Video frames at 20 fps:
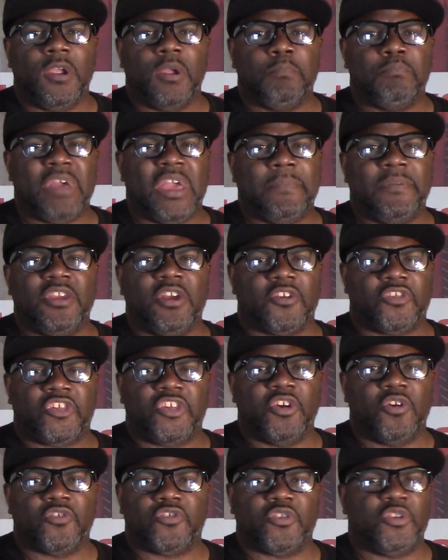Maybe your
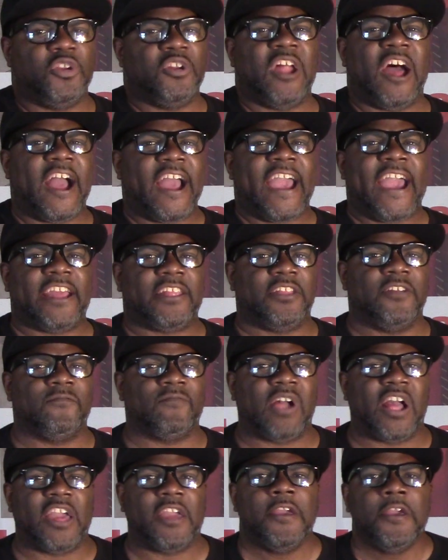children are not acting
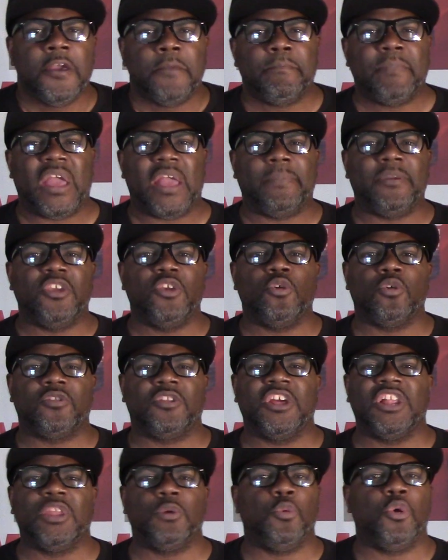right. Maybe you're
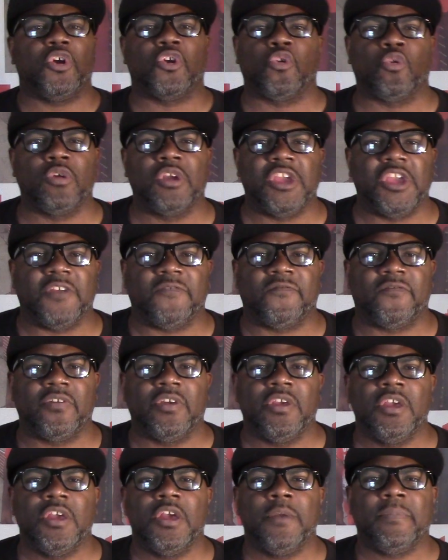dealing with
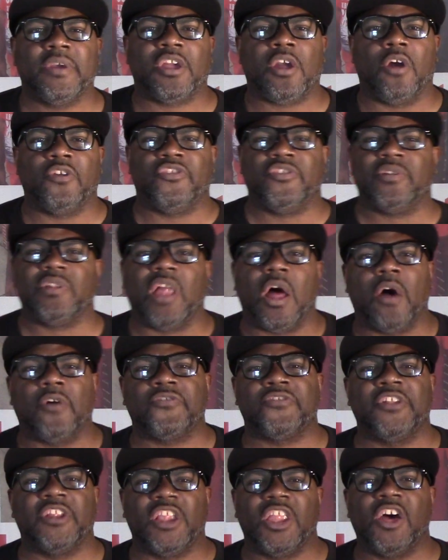grief because you
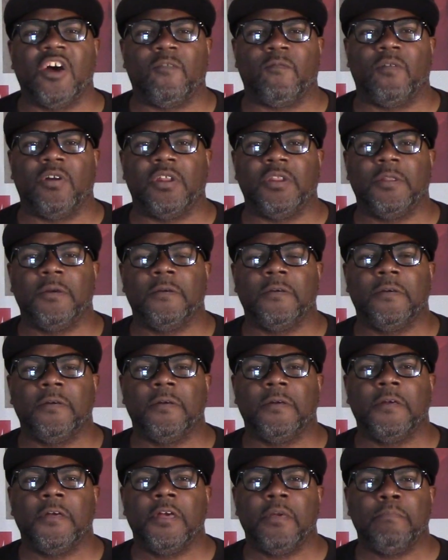lost a loved one.
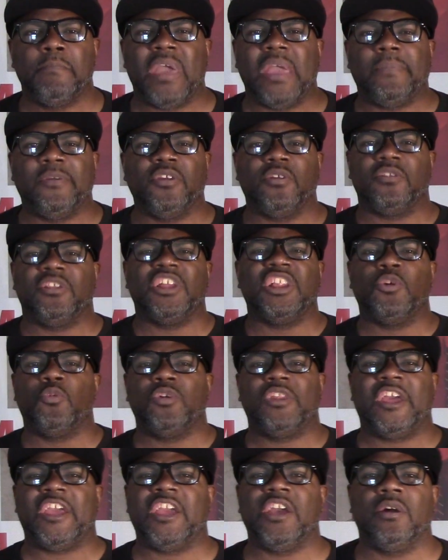Maybe you're dealing
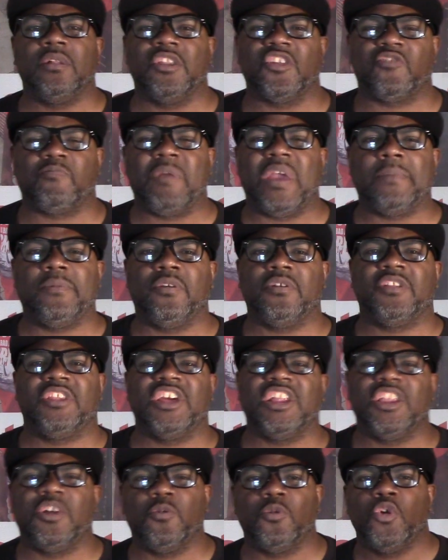with an illness. Maybe you're
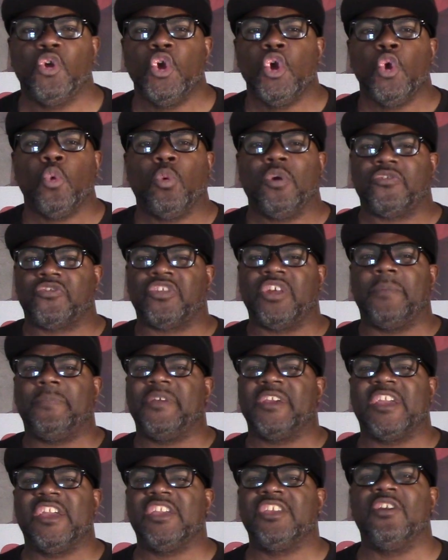dealing with
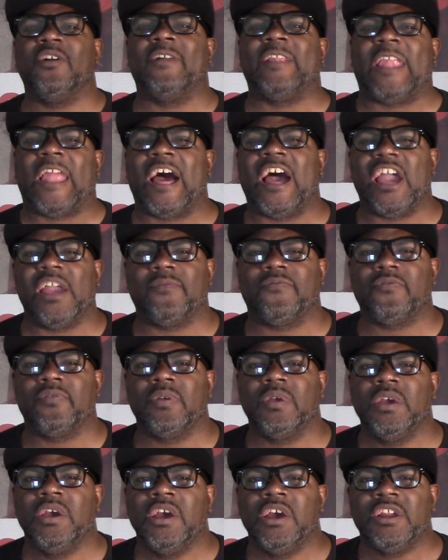something in your
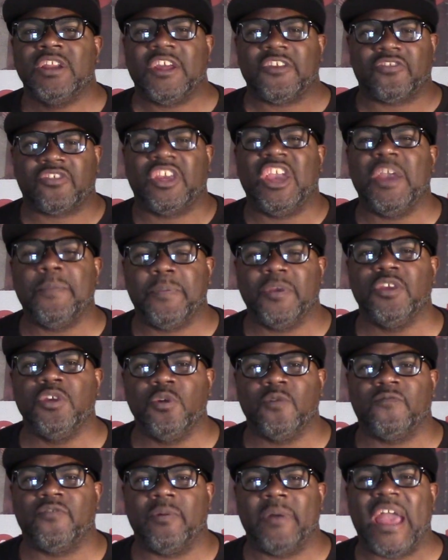life that's keeping
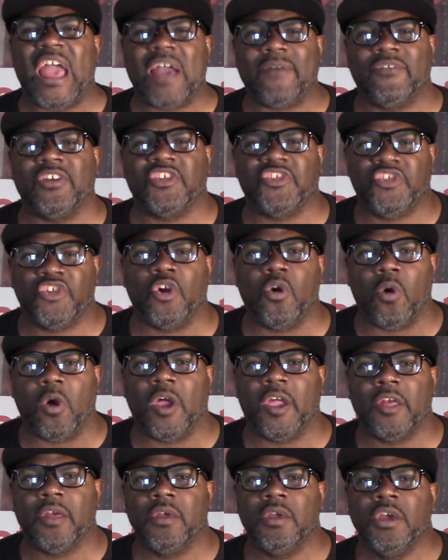you from having
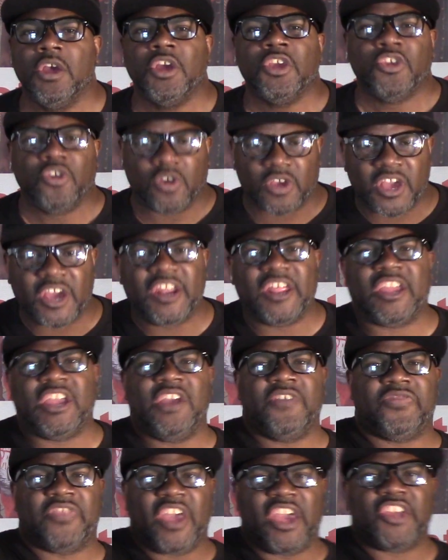joy. You're going to
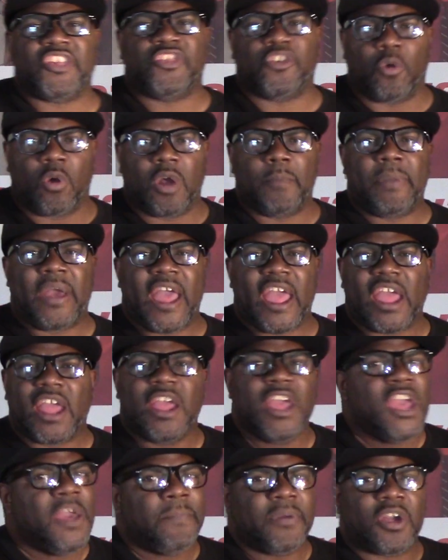get that joy
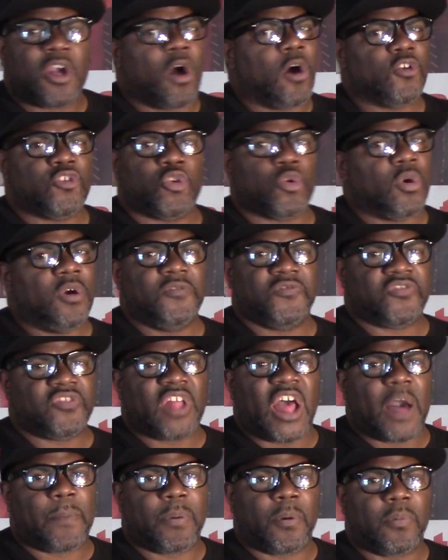back because you're
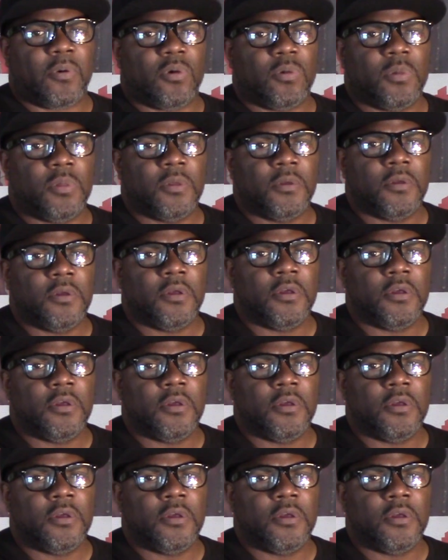unstoppable.